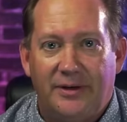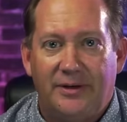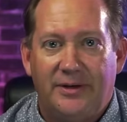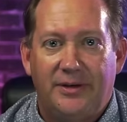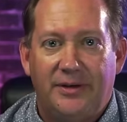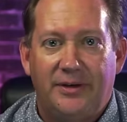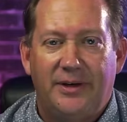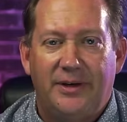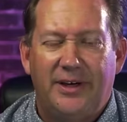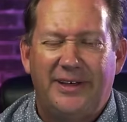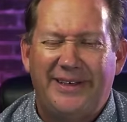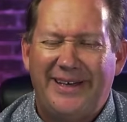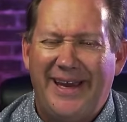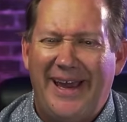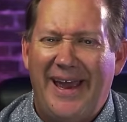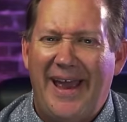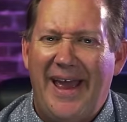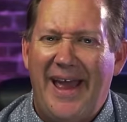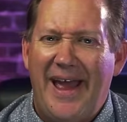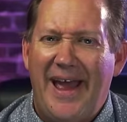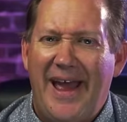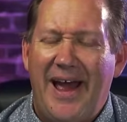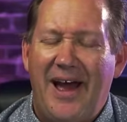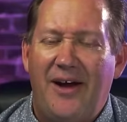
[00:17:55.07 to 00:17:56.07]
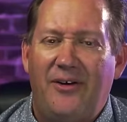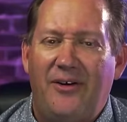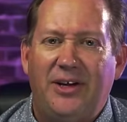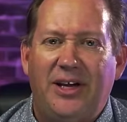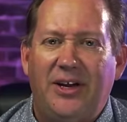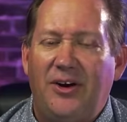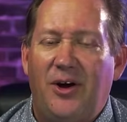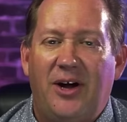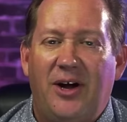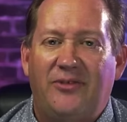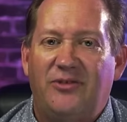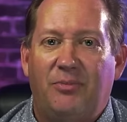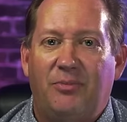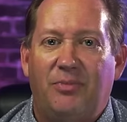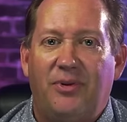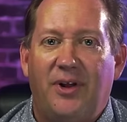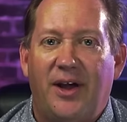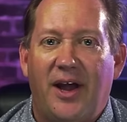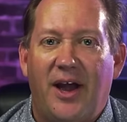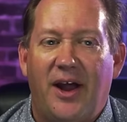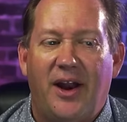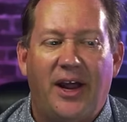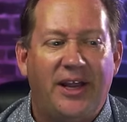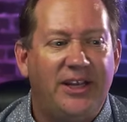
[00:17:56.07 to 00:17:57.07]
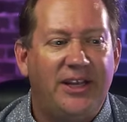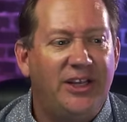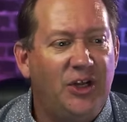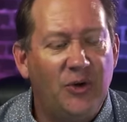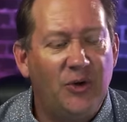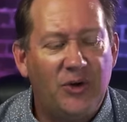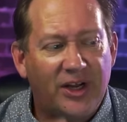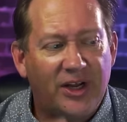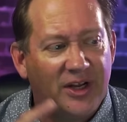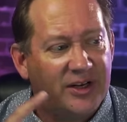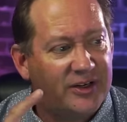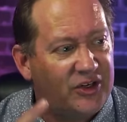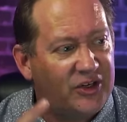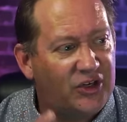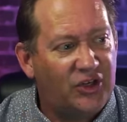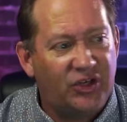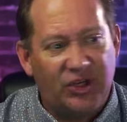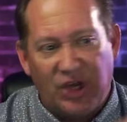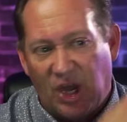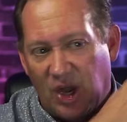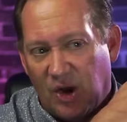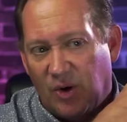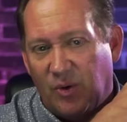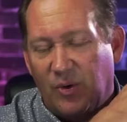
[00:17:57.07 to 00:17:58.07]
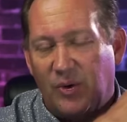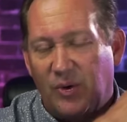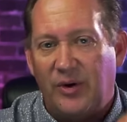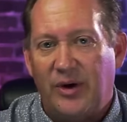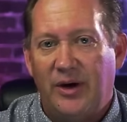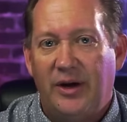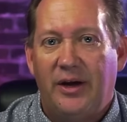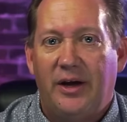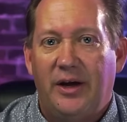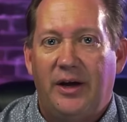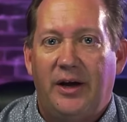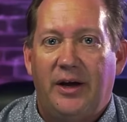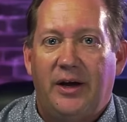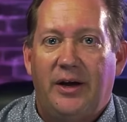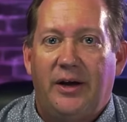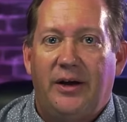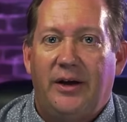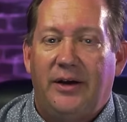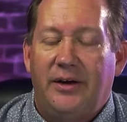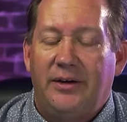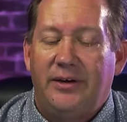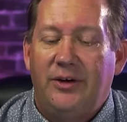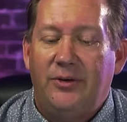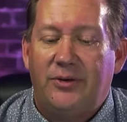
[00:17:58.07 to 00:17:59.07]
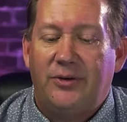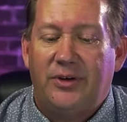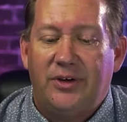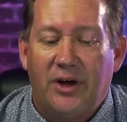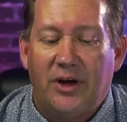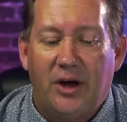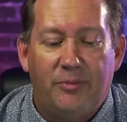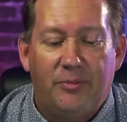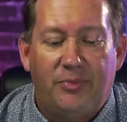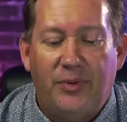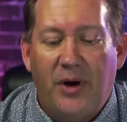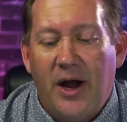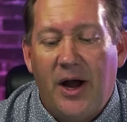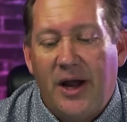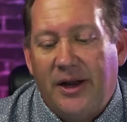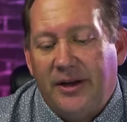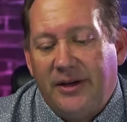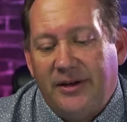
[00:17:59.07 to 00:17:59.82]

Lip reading: You're like, yeah, well, you don't have to play on it. You can go. You can go. But,